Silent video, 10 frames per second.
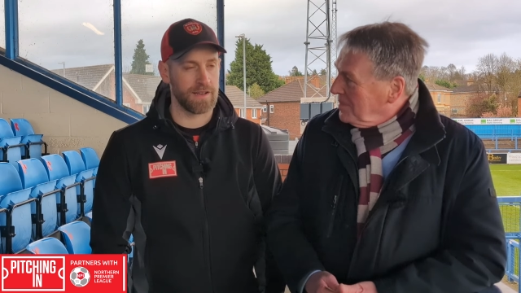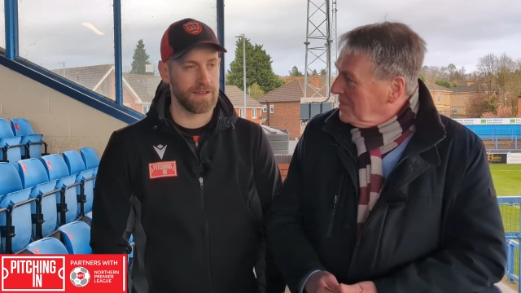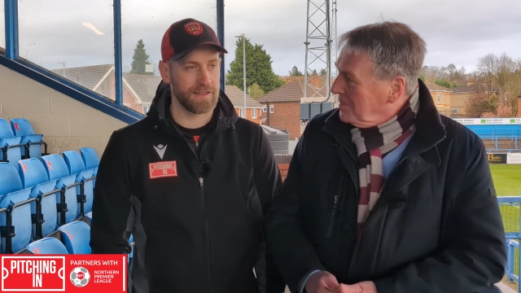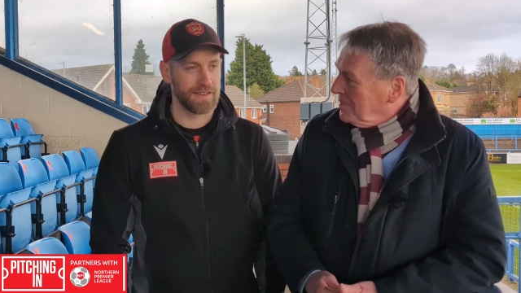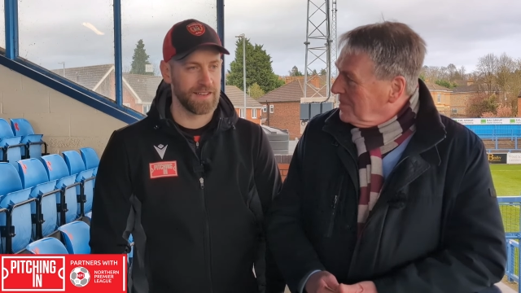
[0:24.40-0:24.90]

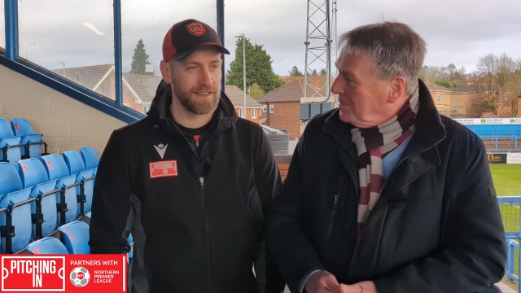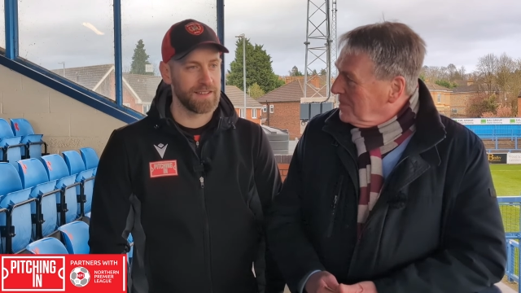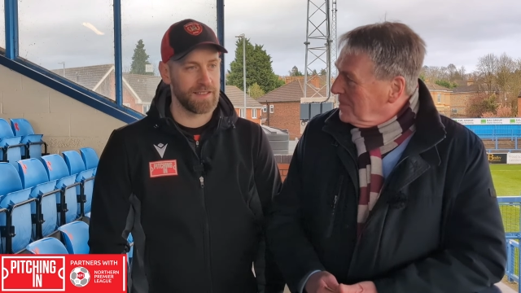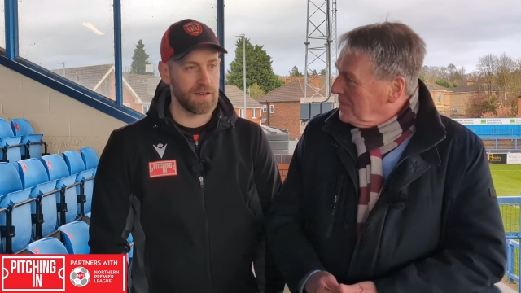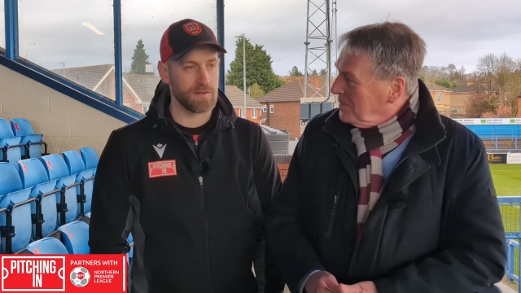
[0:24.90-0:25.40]

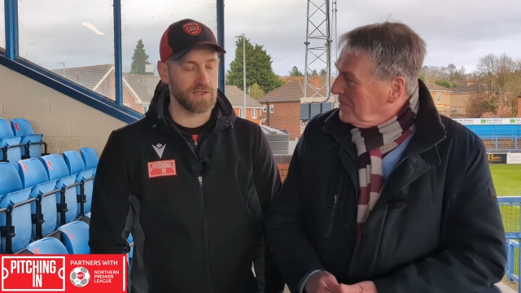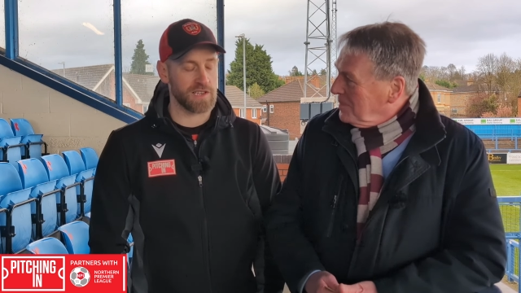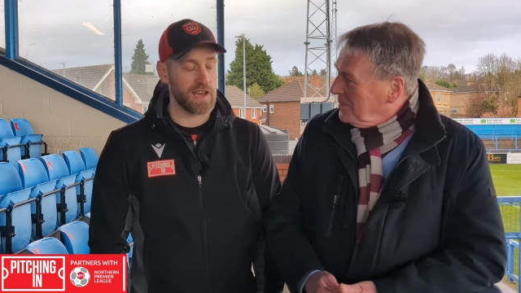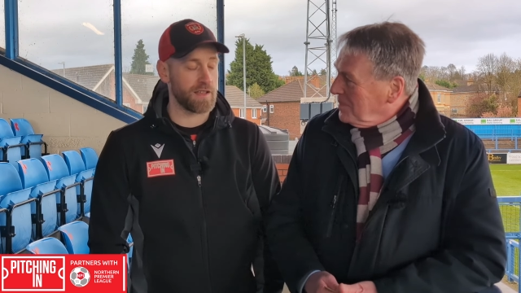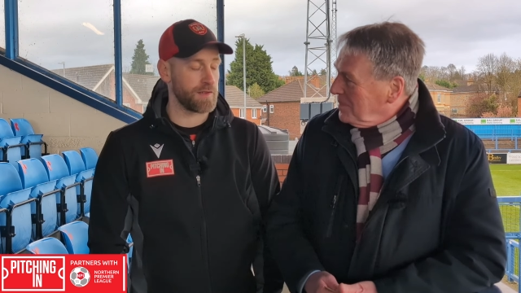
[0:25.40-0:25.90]
Speaker 1: that was a
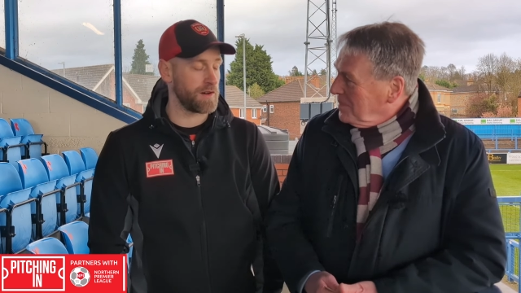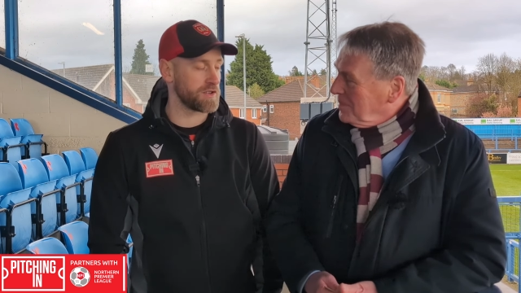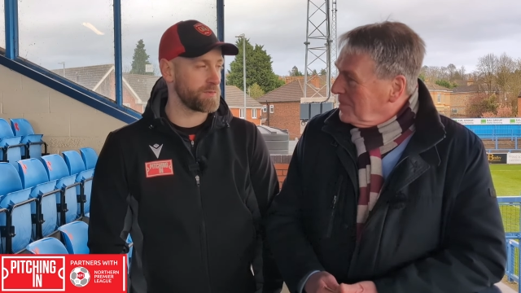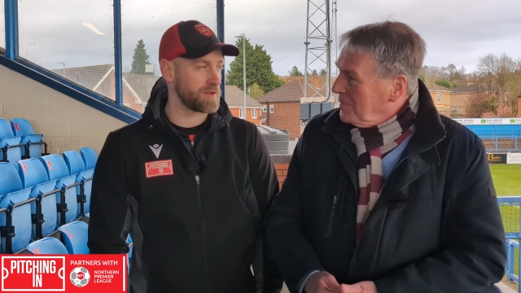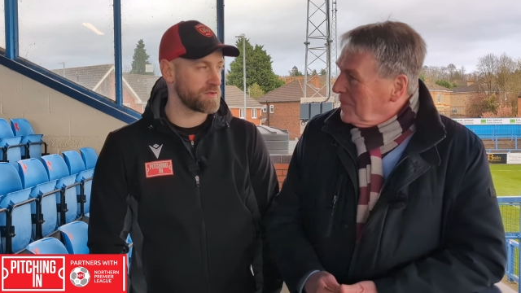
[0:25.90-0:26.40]
scary thought
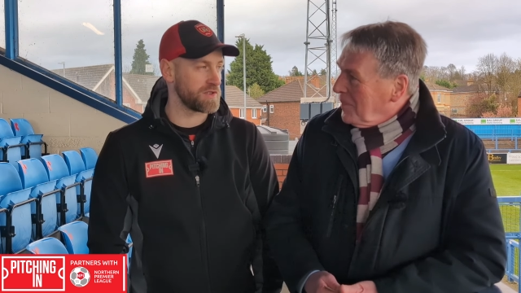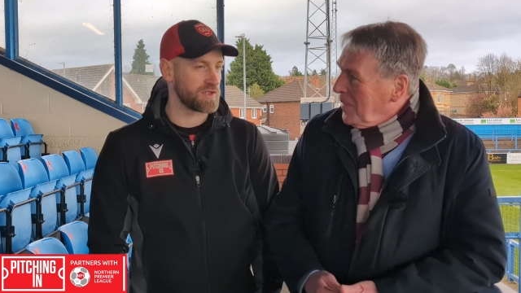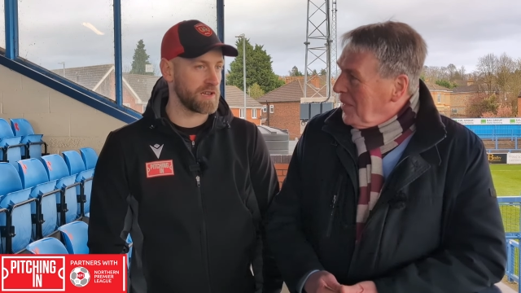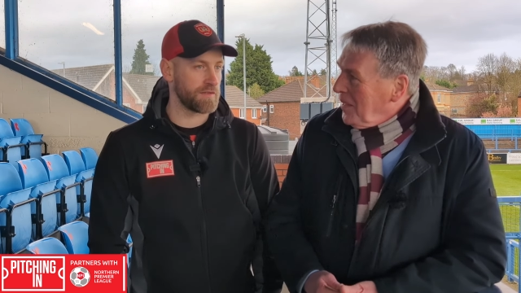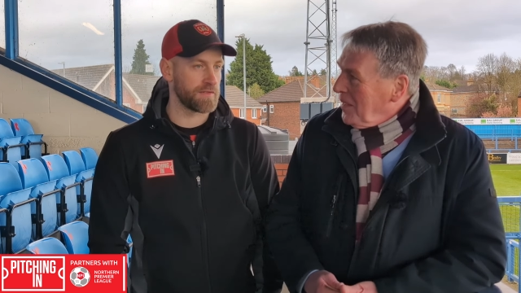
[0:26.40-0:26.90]
to be honest with you,
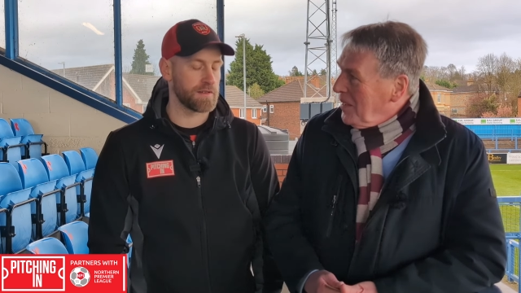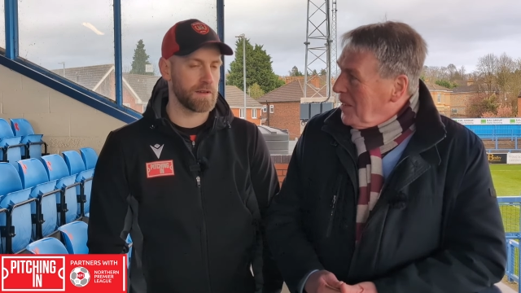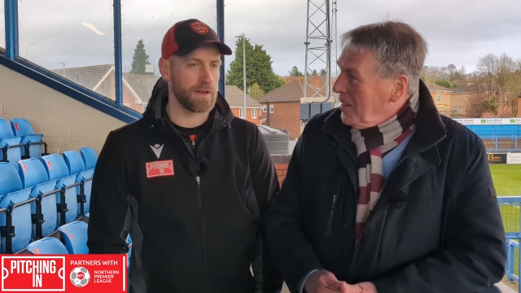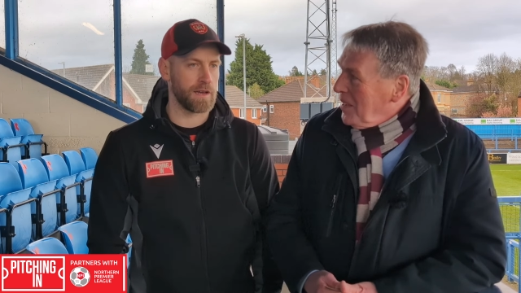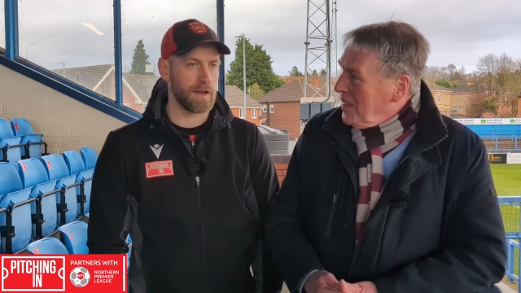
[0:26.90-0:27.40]
Steve.
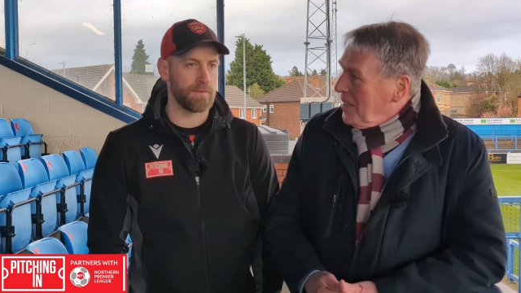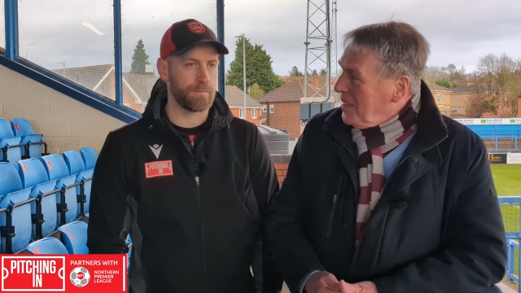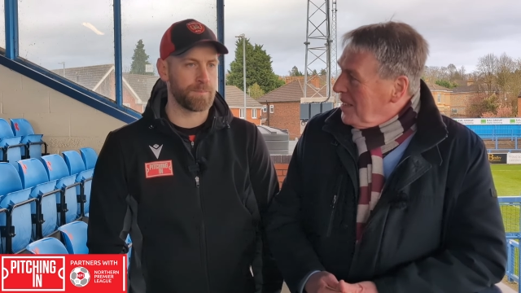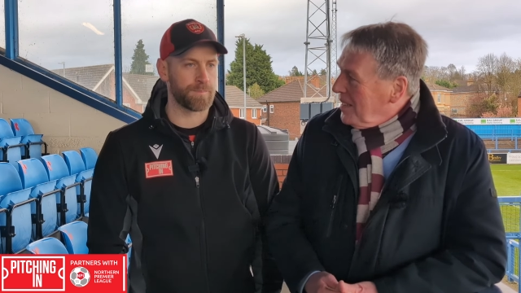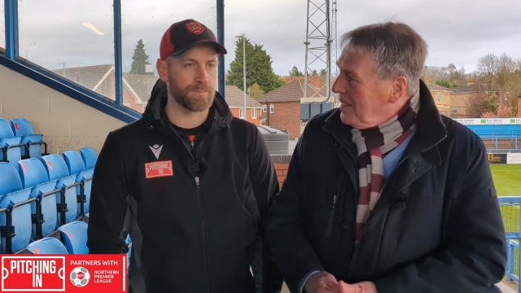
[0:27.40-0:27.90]
Um,
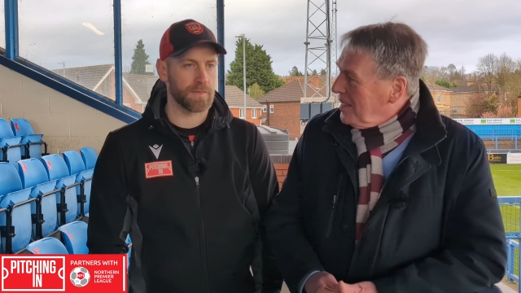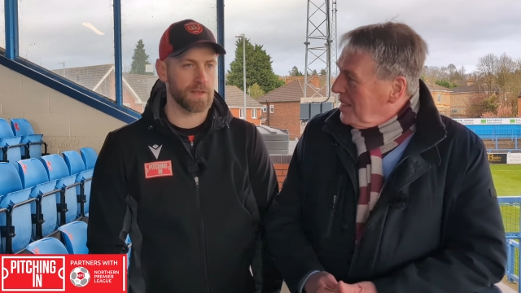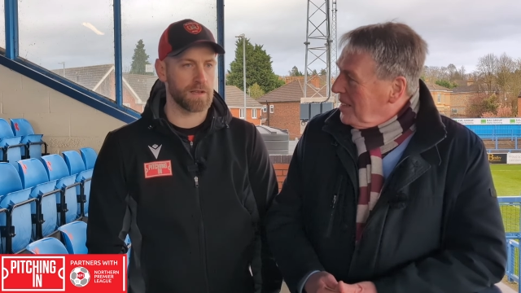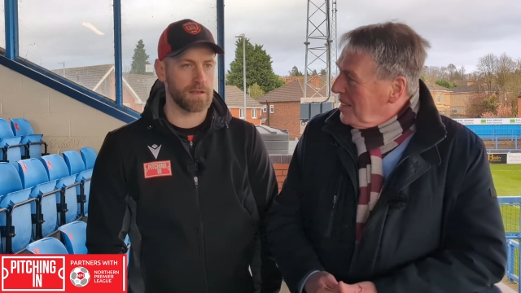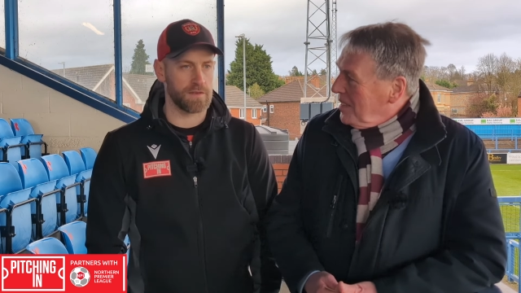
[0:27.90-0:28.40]

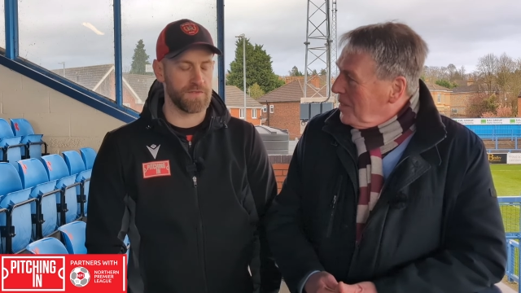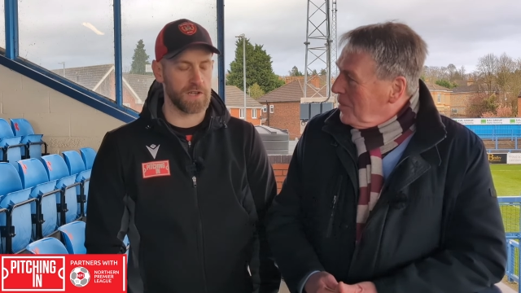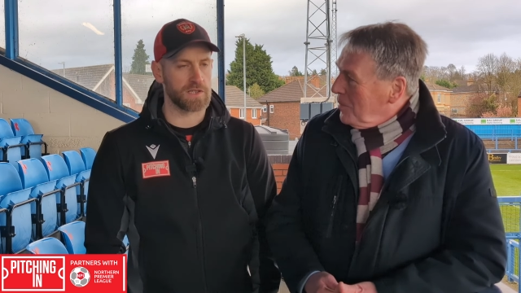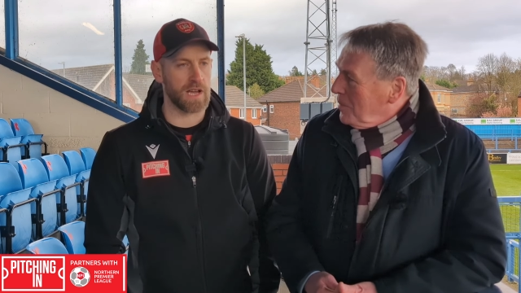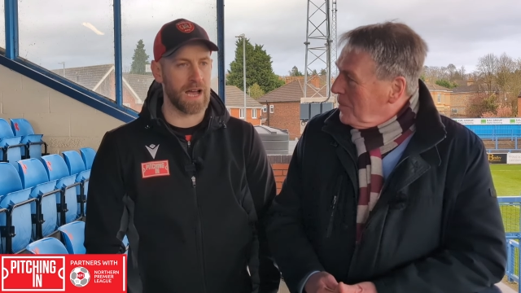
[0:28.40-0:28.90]
it's the
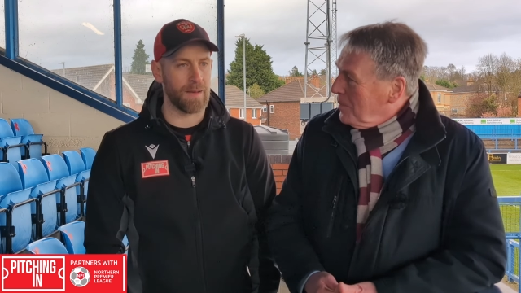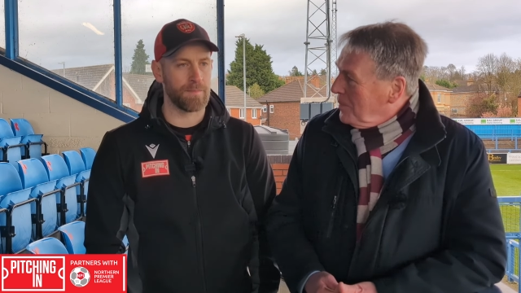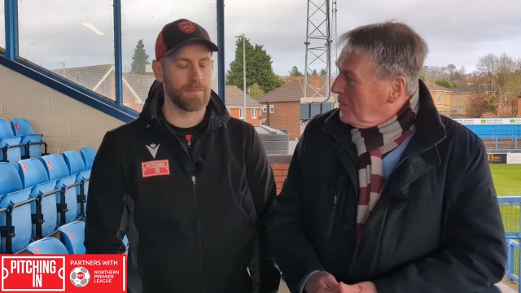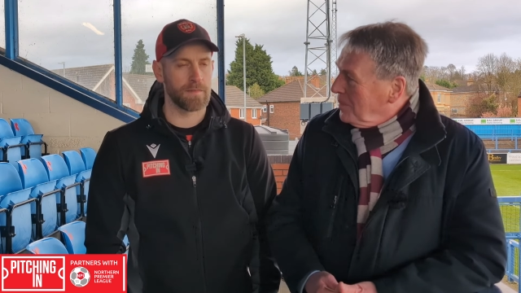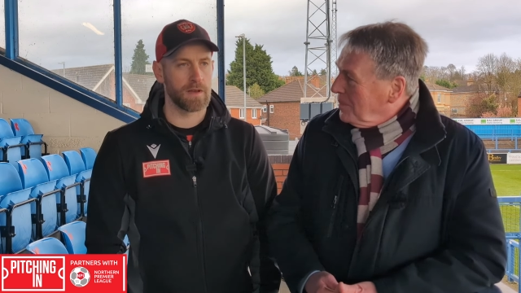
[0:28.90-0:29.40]
first time